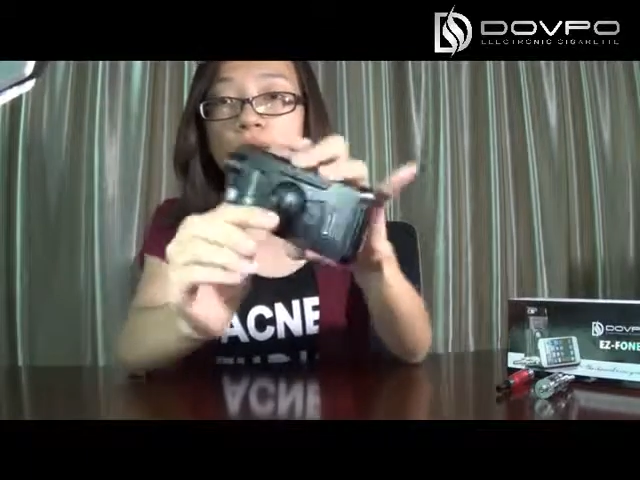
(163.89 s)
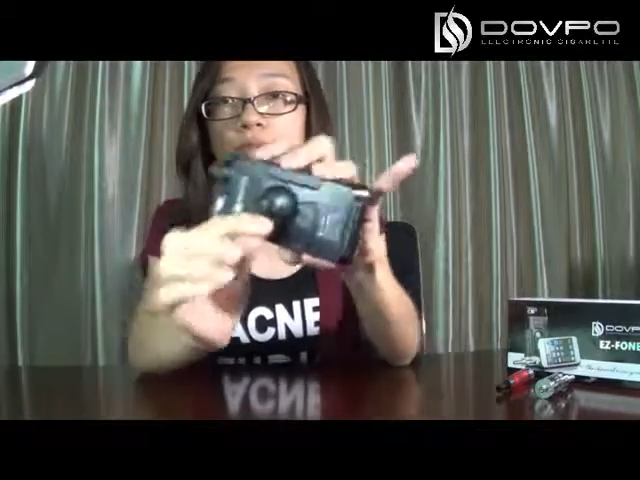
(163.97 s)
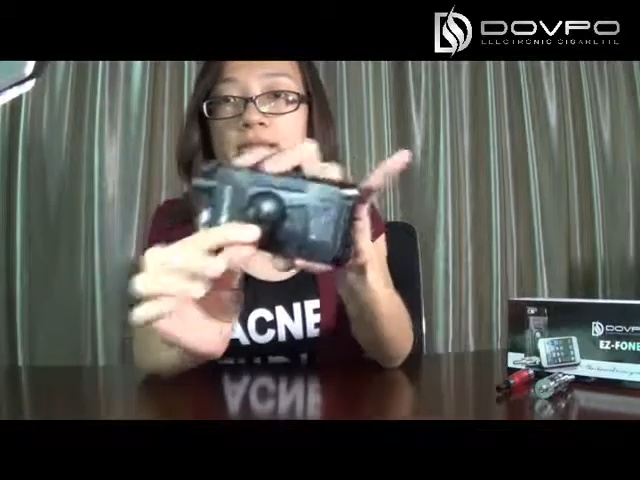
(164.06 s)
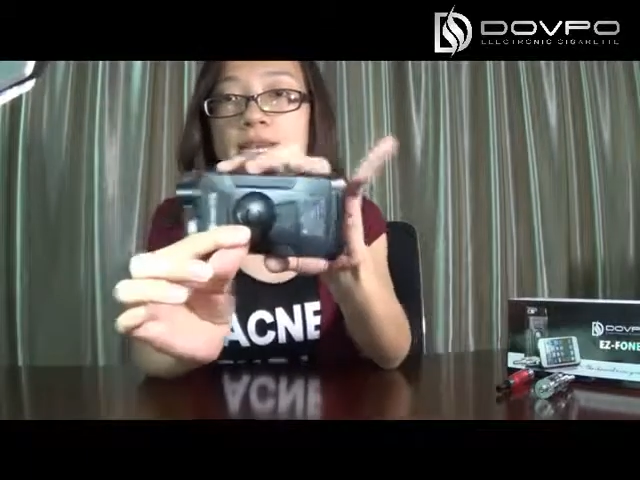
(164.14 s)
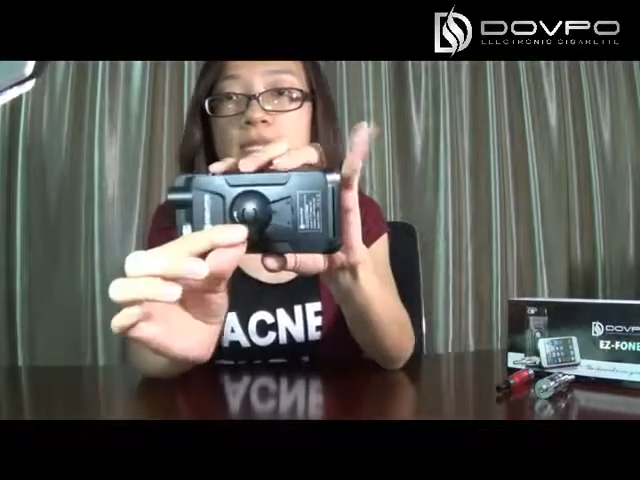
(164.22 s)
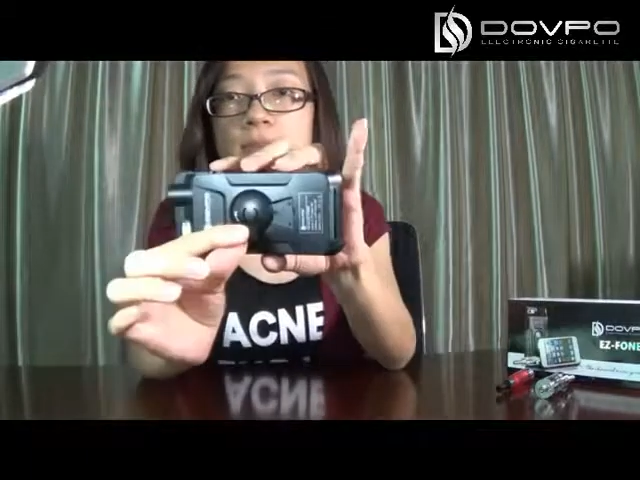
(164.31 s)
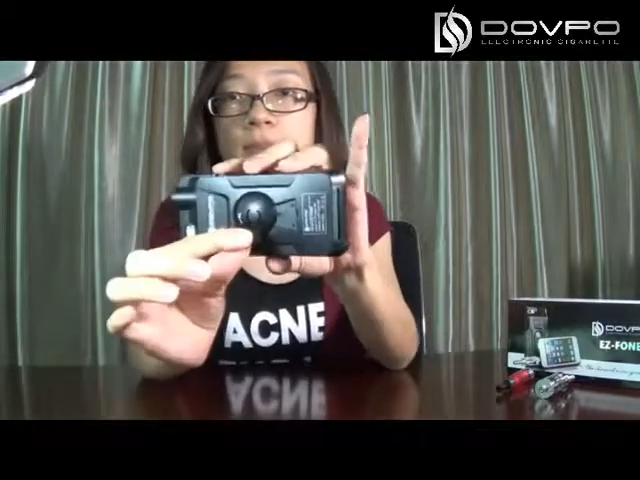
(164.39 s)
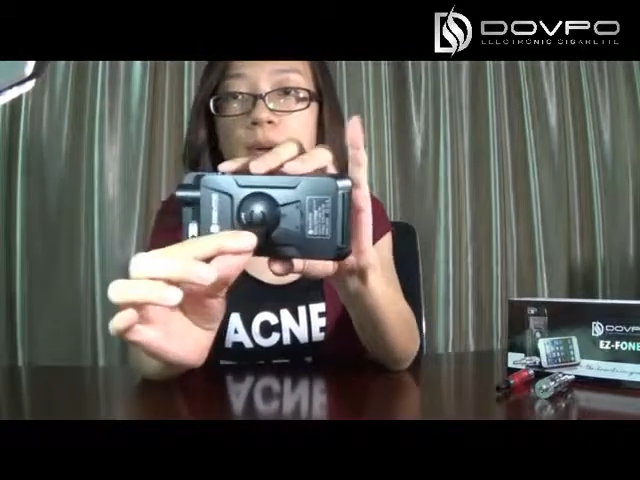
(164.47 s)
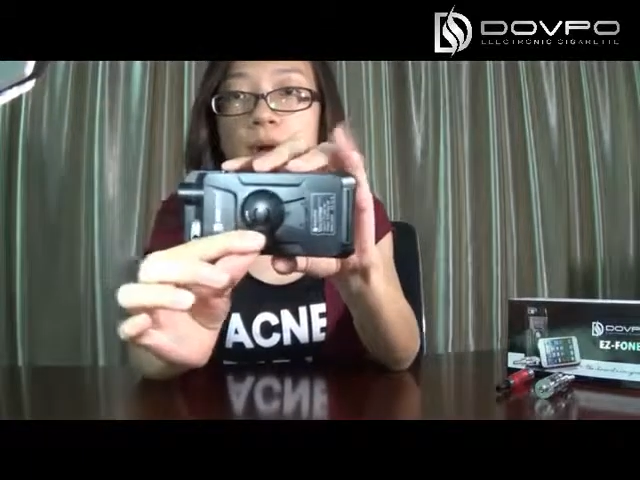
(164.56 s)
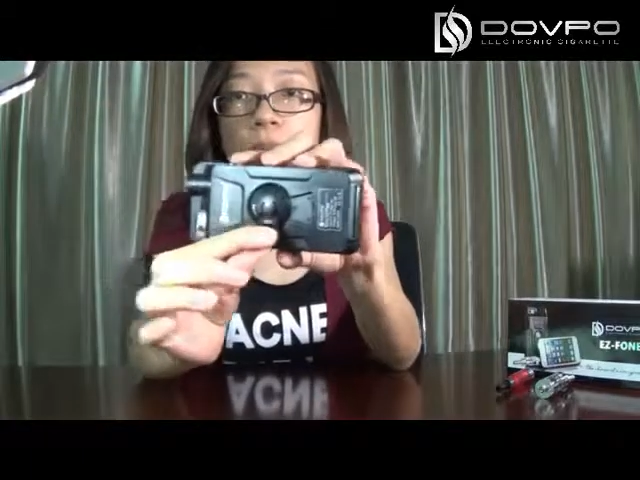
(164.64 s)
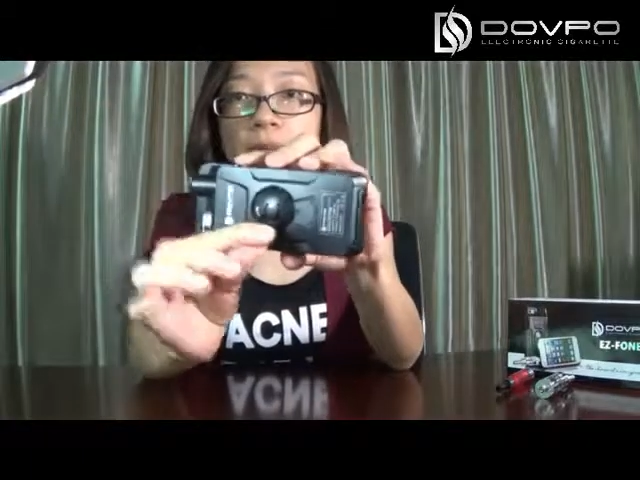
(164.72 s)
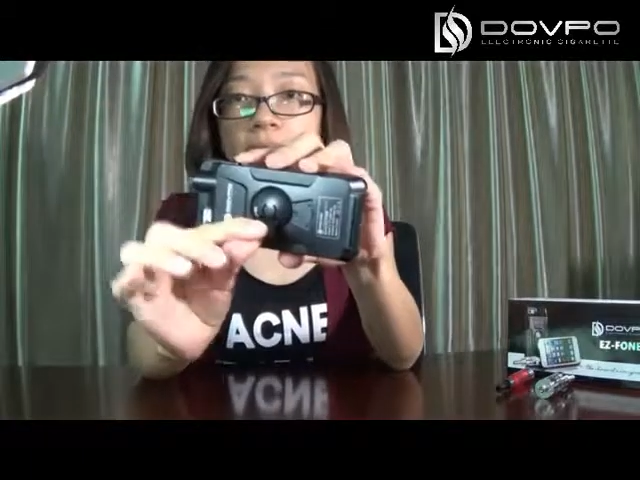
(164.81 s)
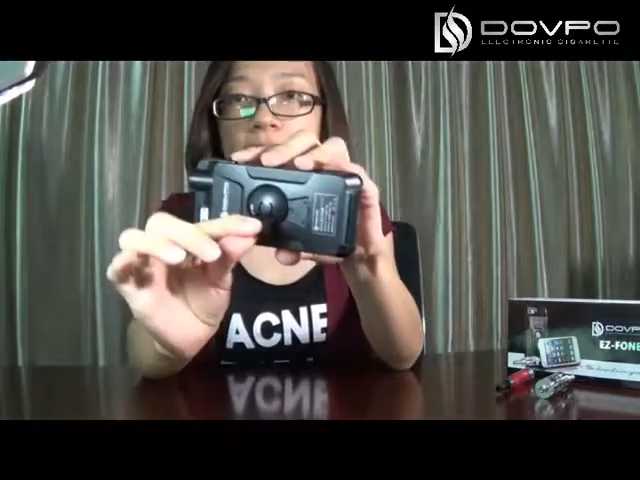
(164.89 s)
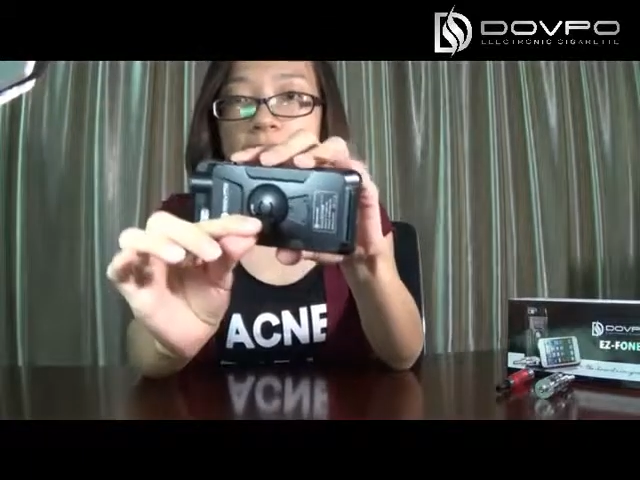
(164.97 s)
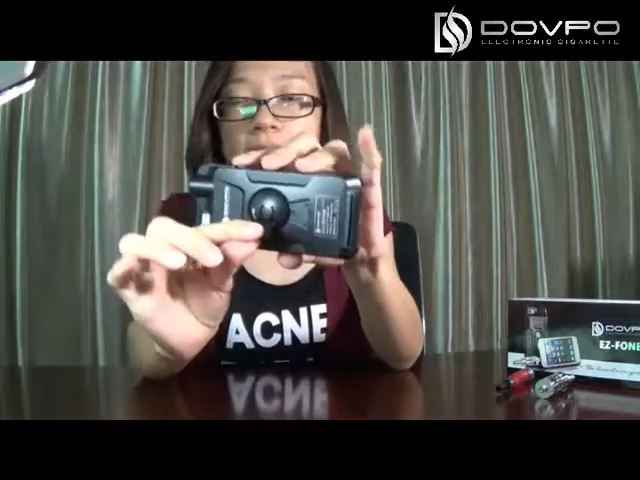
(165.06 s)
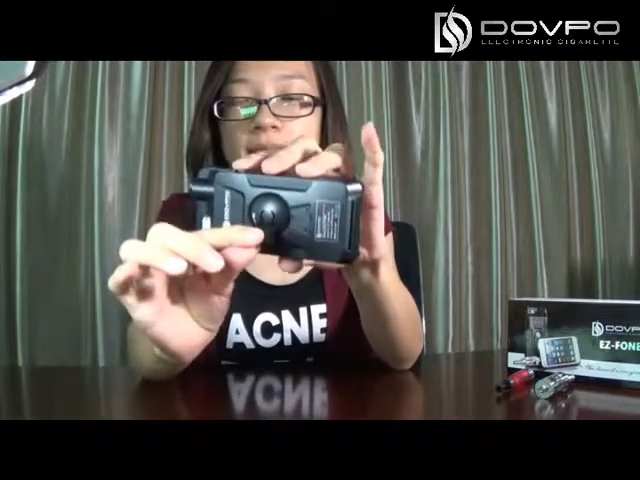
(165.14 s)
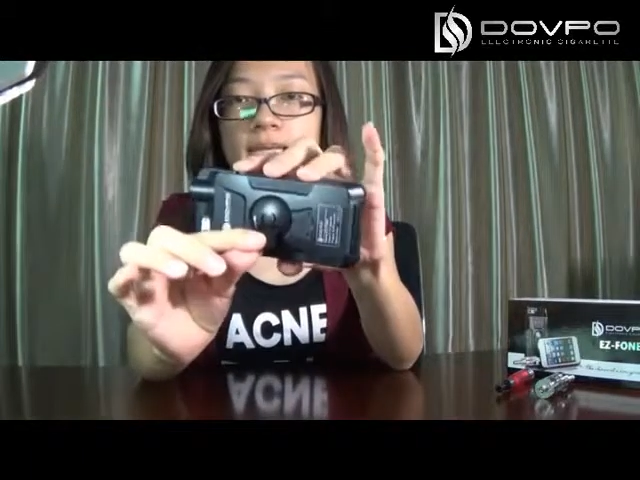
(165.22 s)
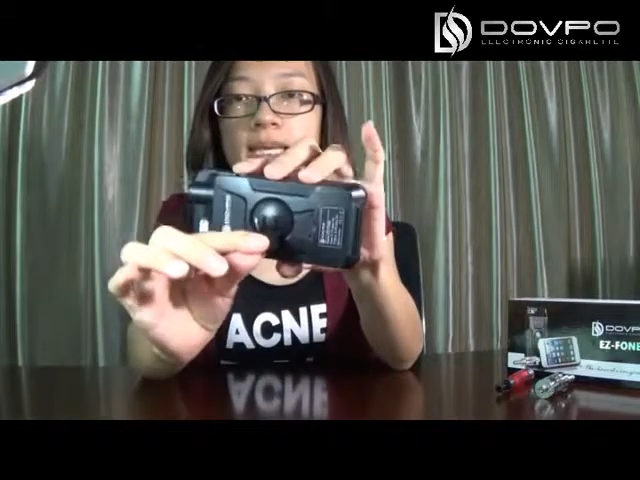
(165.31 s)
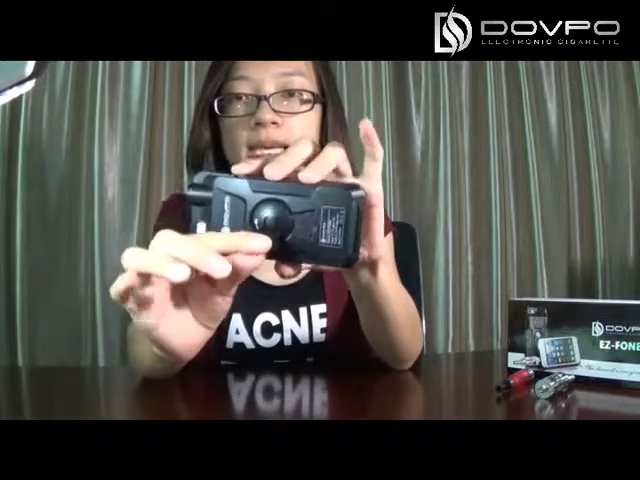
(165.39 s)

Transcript: rotatable bracket.